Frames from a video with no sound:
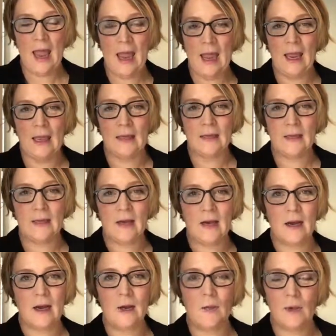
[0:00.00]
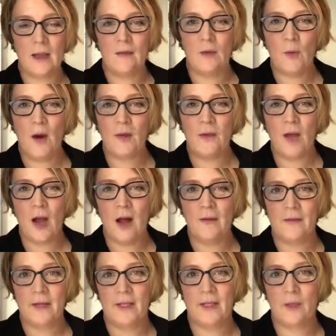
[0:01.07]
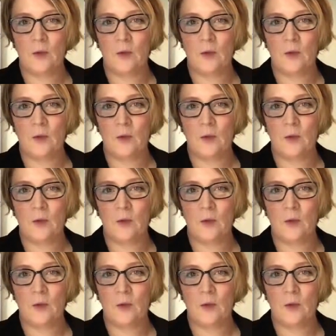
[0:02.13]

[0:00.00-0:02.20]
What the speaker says: And it will give you all the confidence